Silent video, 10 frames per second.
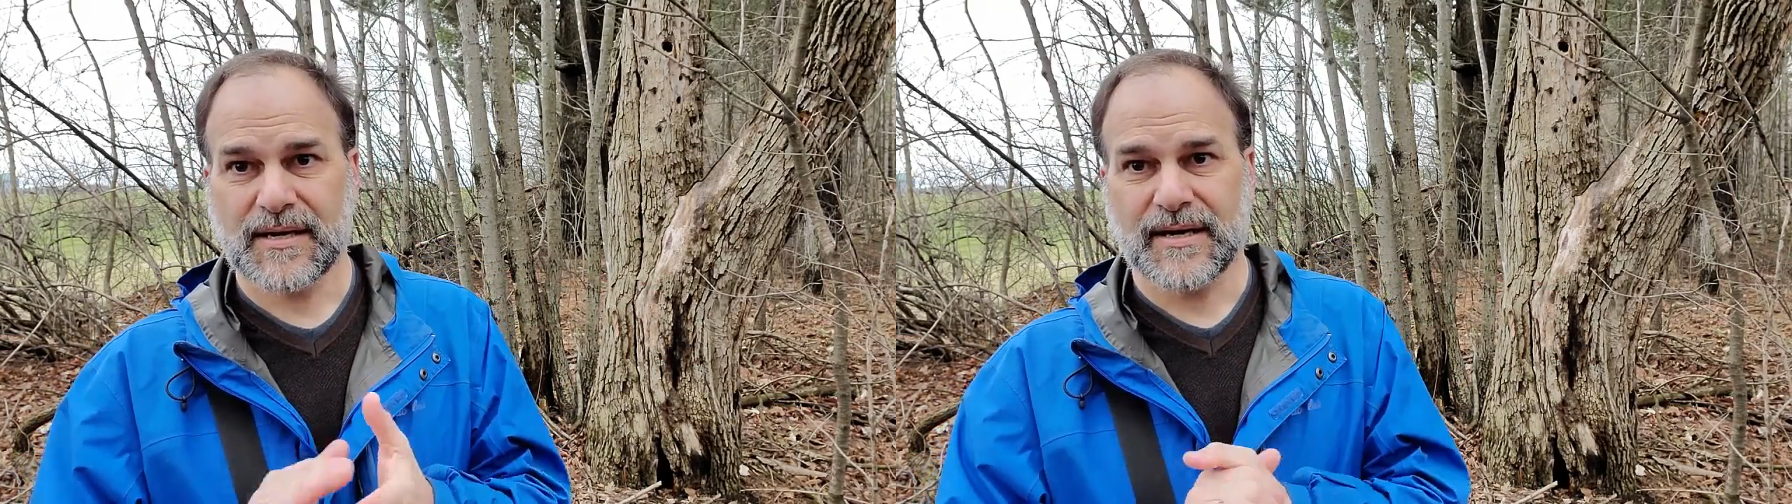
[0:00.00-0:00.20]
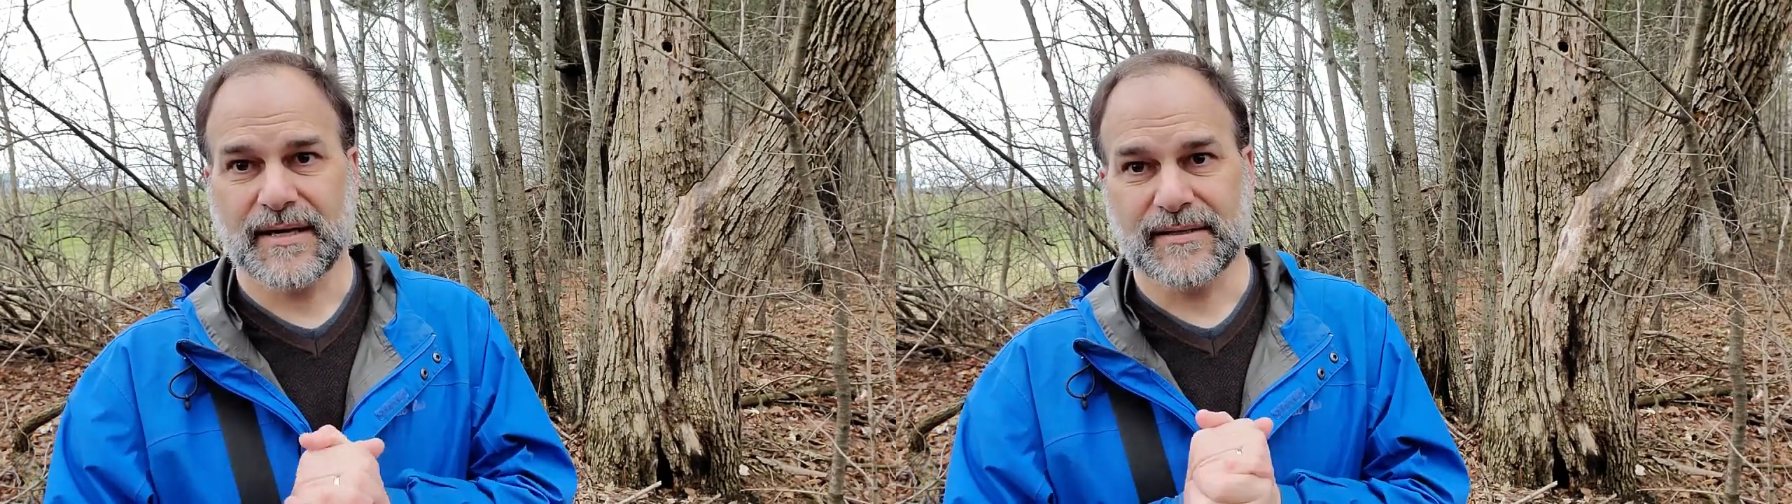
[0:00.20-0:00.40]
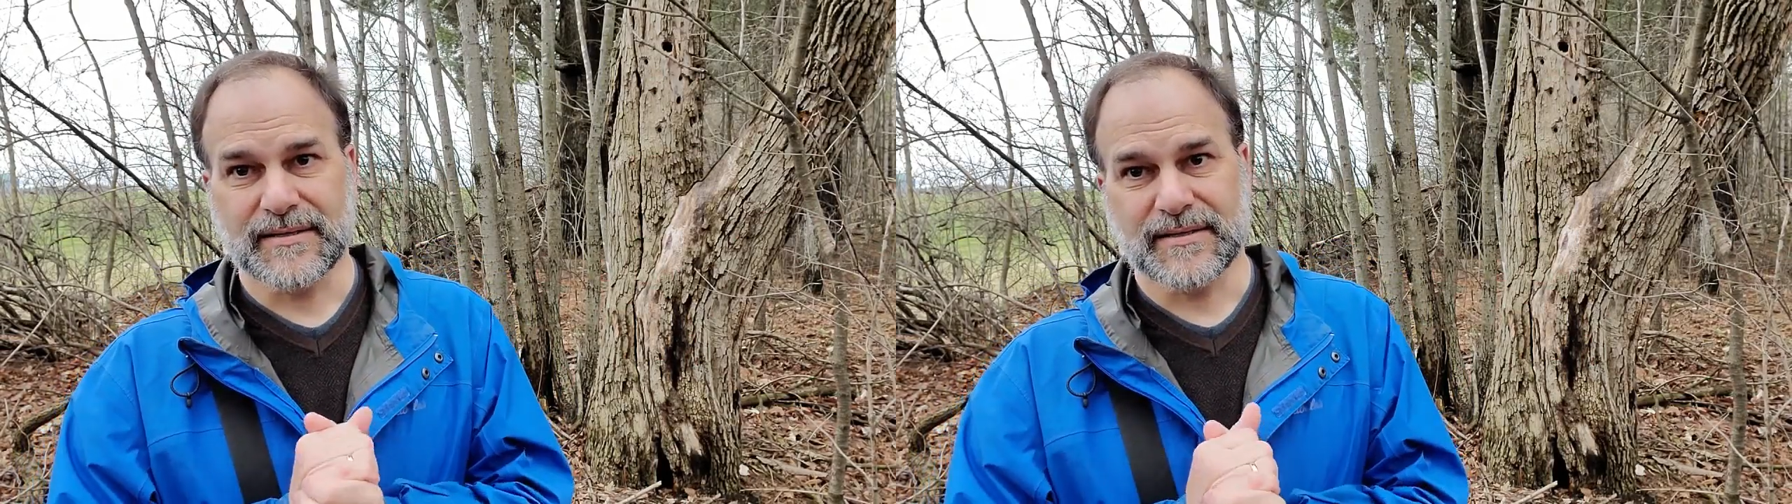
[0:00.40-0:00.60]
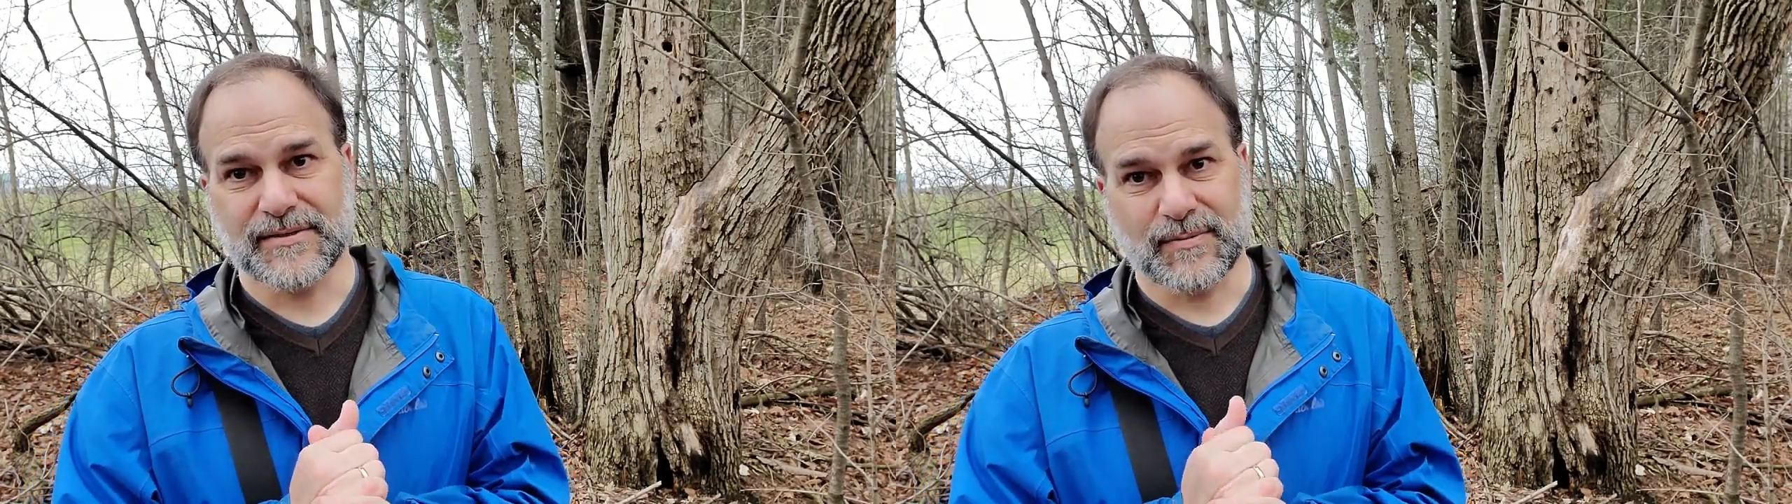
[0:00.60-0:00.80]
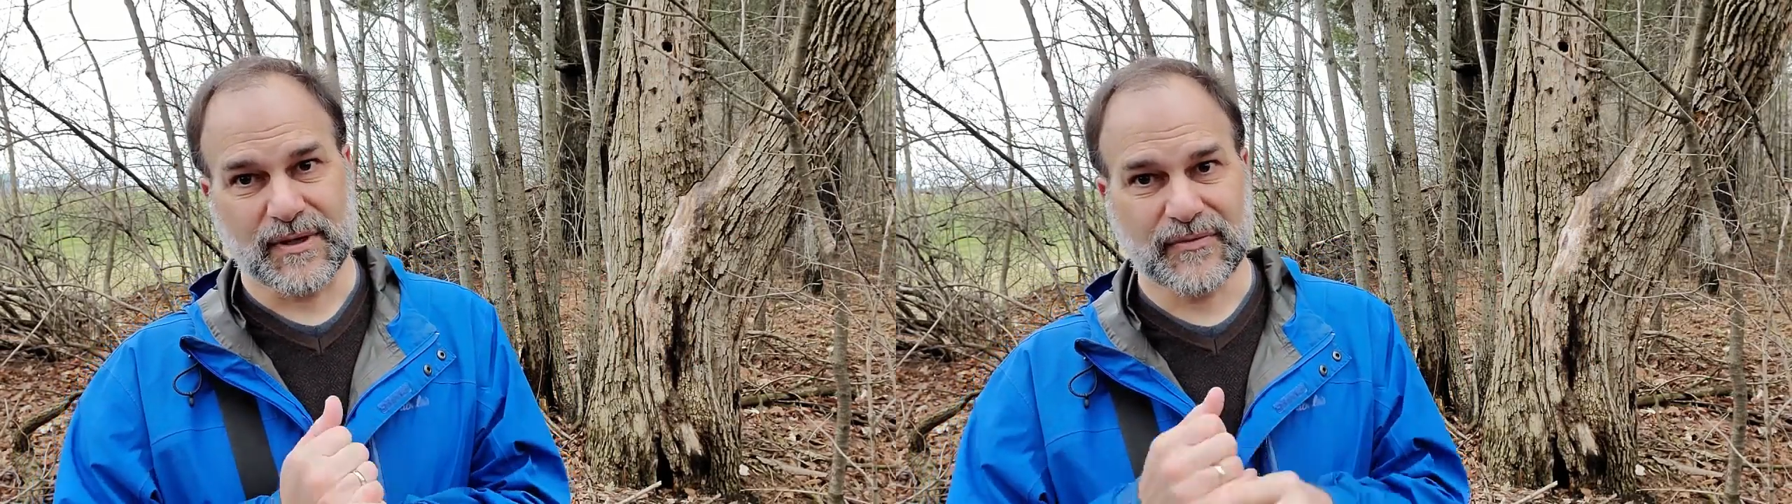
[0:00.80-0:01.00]
And
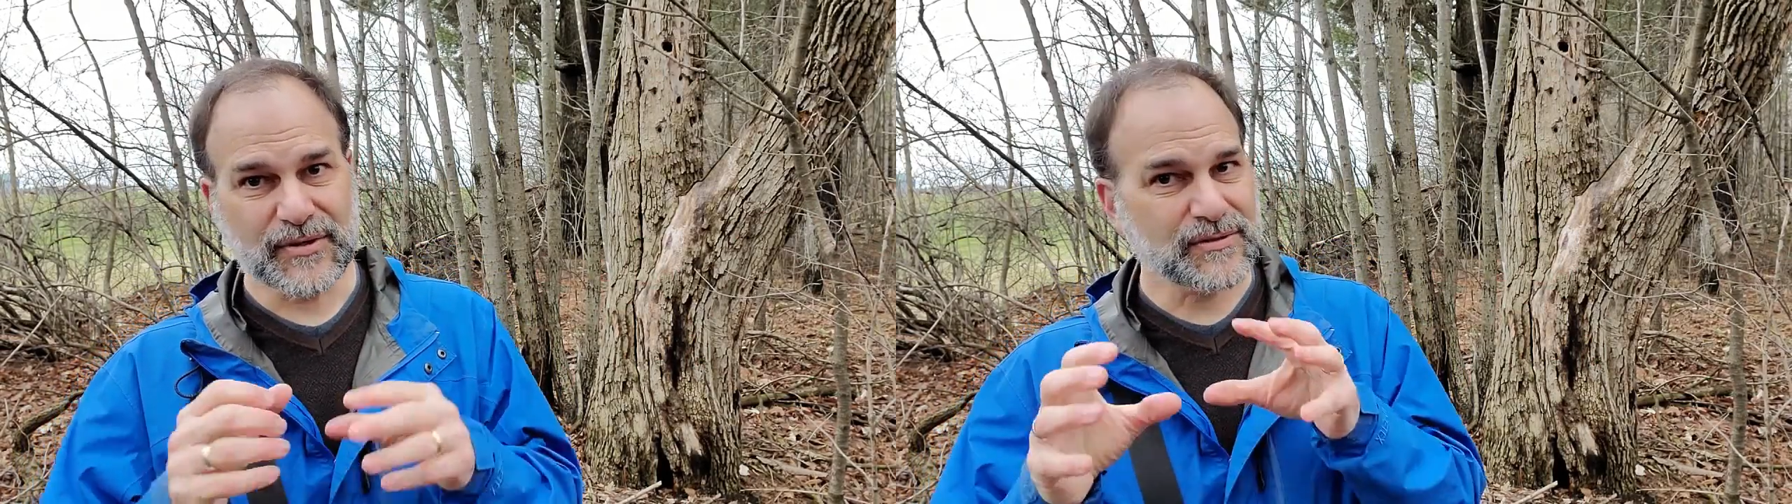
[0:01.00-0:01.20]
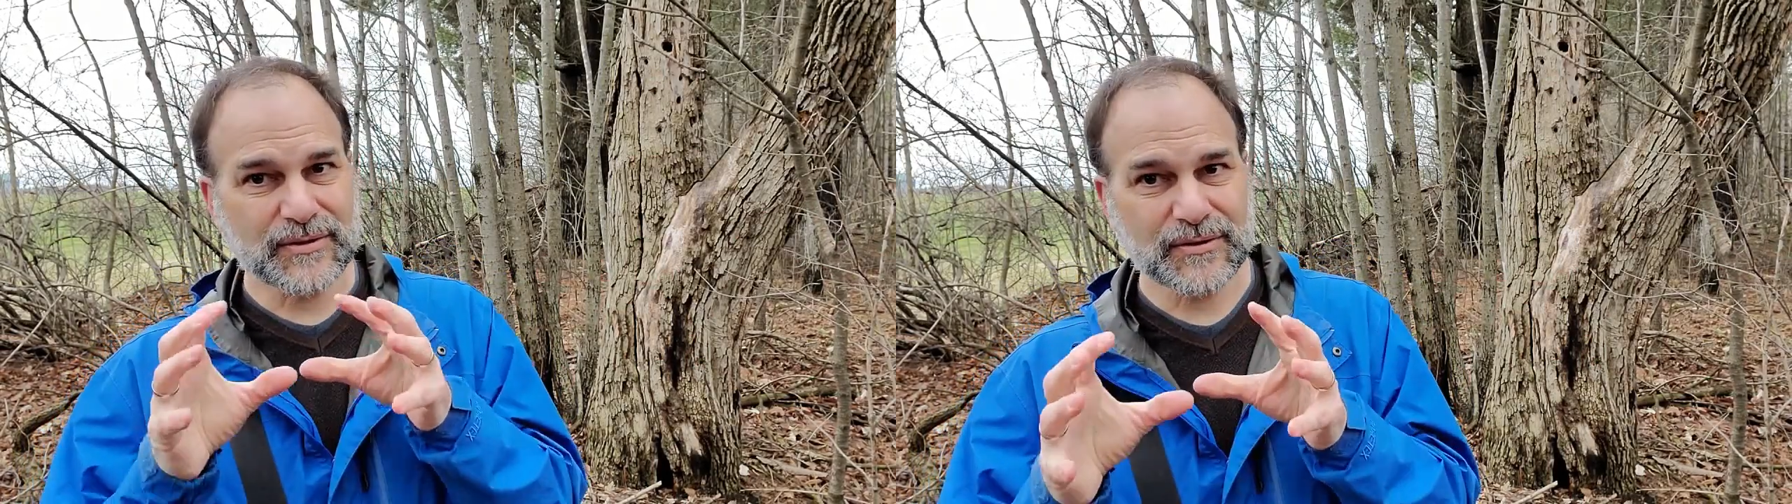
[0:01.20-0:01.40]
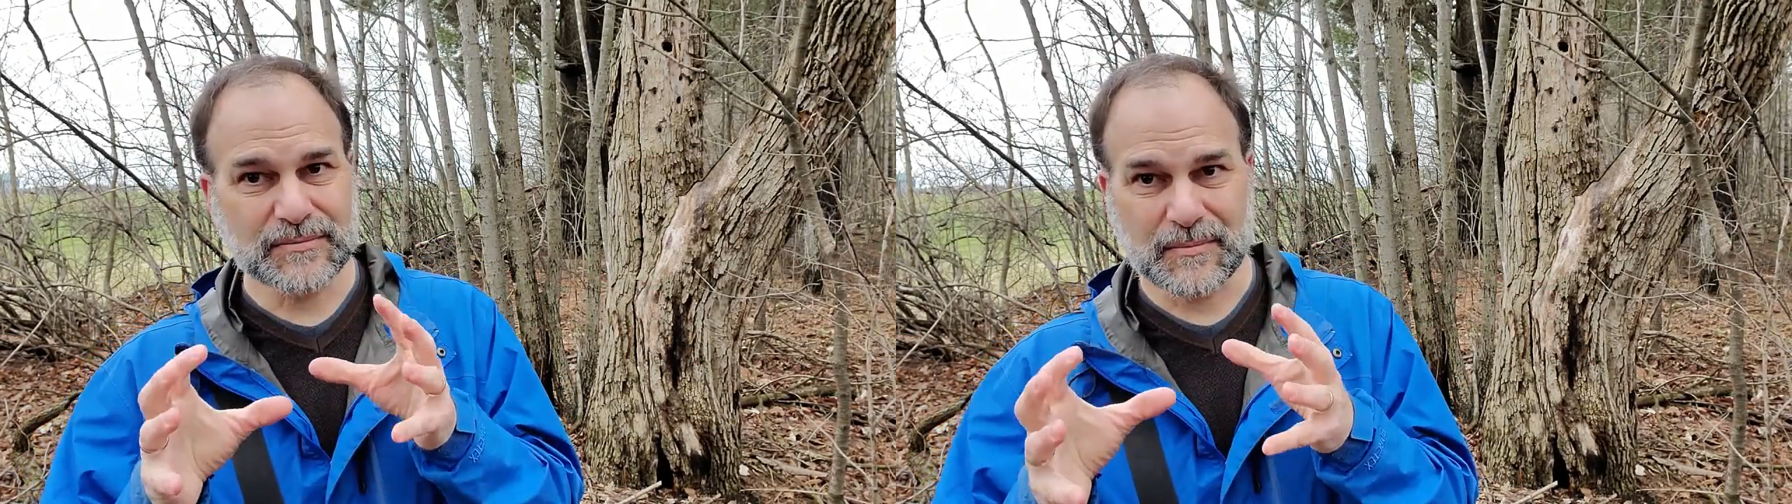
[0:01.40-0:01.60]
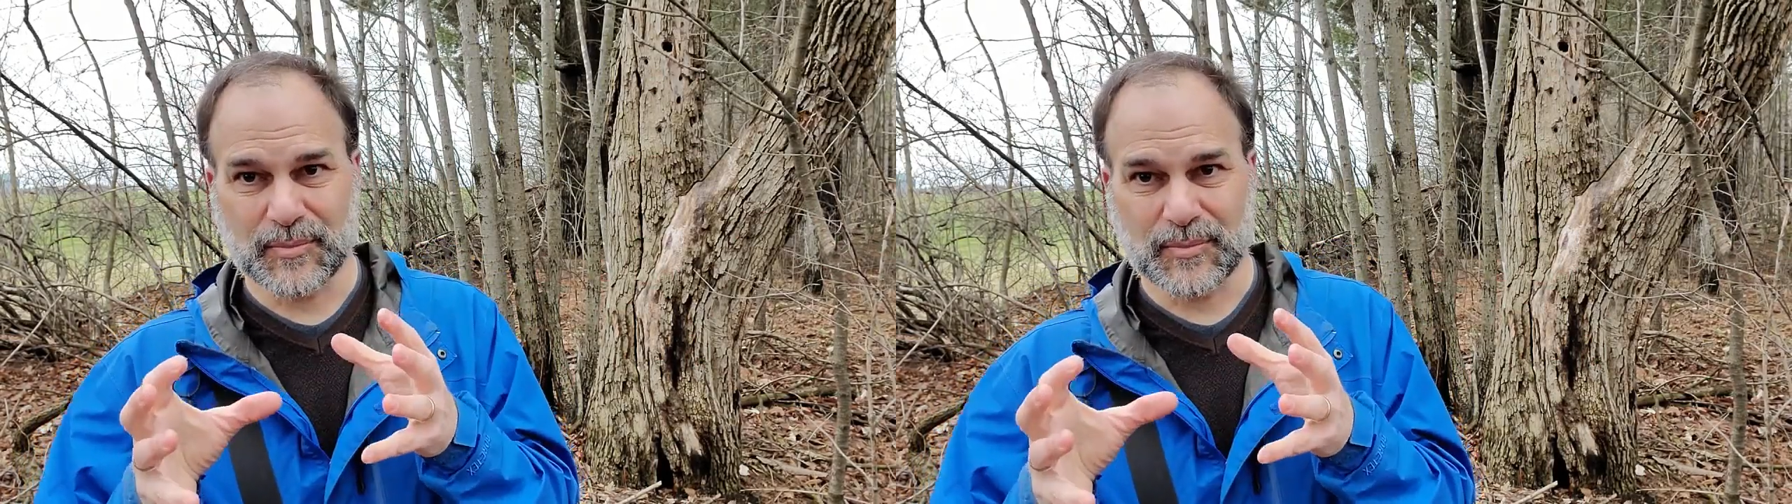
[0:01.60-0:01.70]
it's one of those little